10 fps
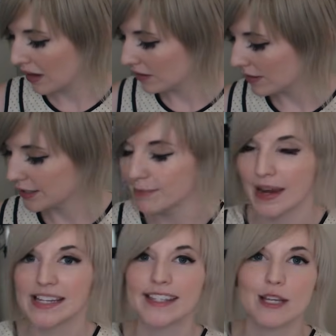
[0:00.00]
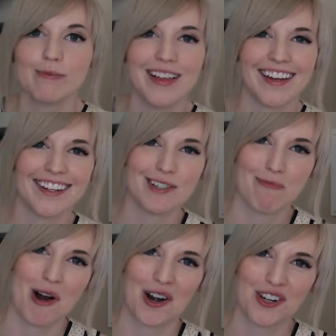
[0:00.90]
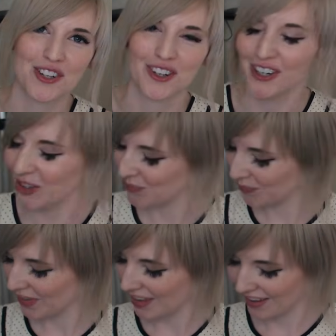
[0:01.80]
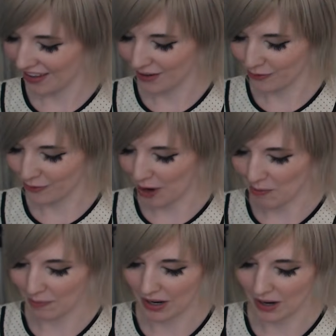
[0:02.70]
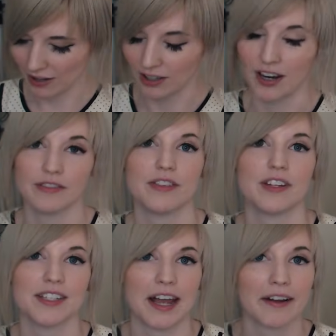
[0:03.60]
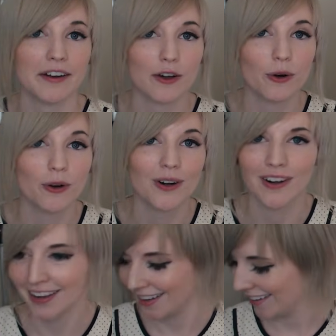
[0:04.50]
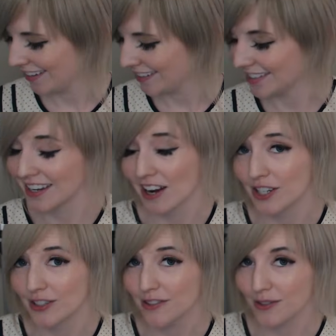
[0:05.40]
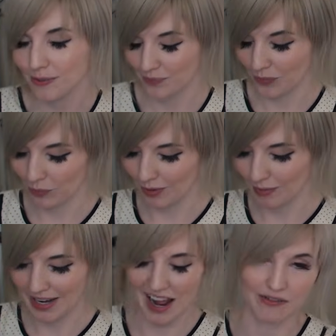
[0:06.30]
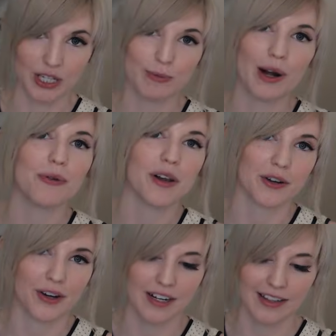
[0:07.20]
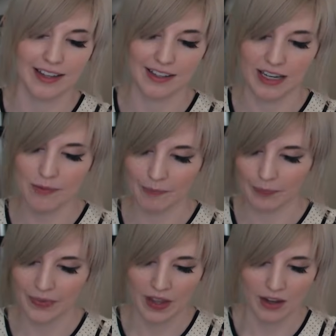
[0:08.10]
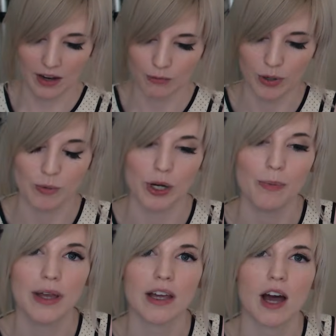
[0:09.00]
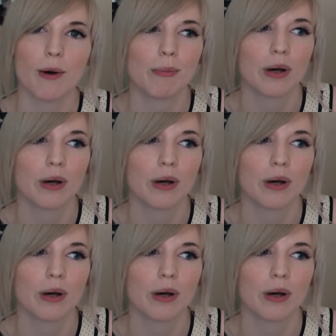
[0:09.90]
This may seem like a departure from a lot of the technical discussions we've been having about rhetoric lately, and we will pick up